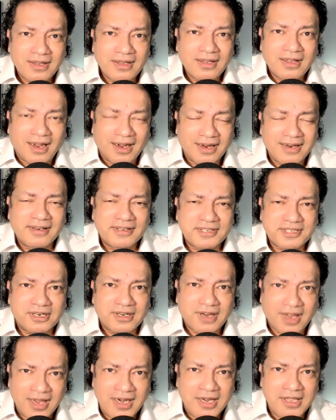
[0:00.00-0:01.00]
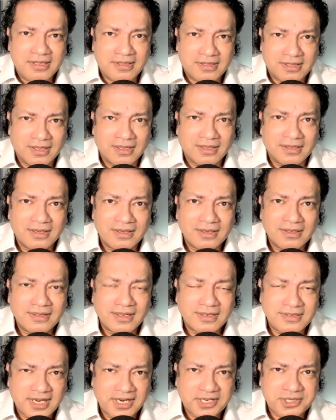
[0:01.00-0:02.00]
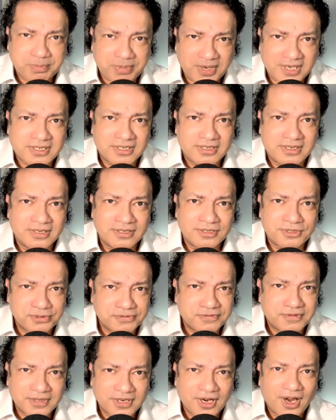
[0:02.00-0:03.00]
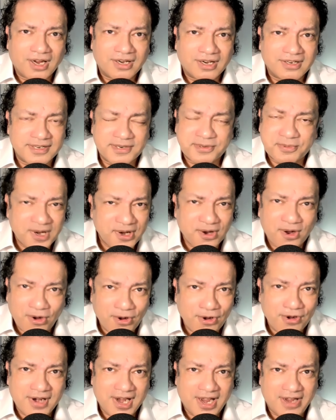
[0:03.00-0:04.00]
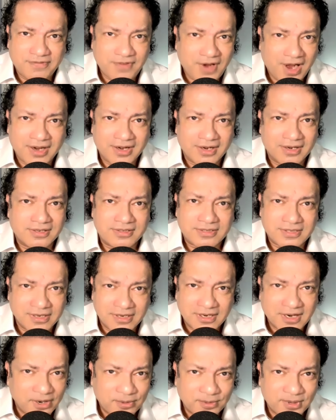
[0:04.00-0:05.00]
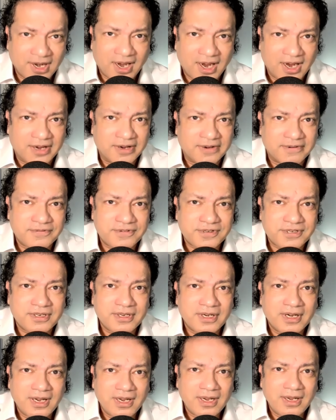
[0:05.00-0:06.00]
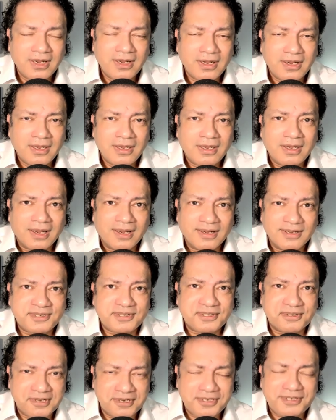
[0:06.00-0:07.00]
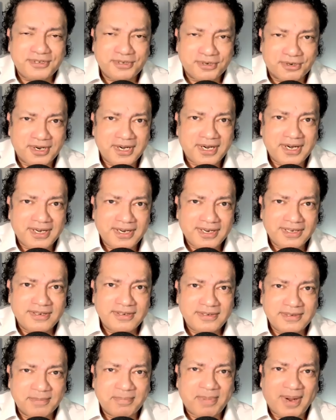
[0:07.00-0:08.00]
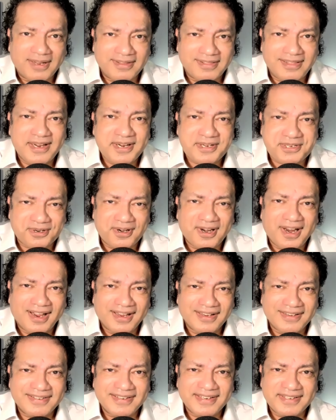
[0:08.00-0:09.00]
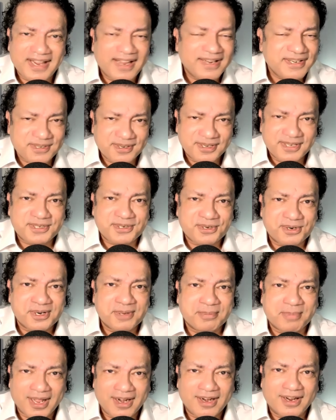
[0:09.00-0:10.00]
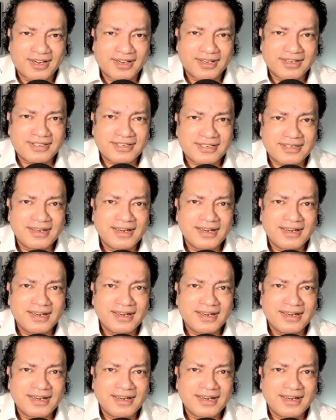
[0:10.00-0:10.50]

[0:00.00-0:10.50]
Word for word: Idols are anything that takes precedence over God, and we all have idols in our lives. And so this story, about the Israelites, is actually a story about us.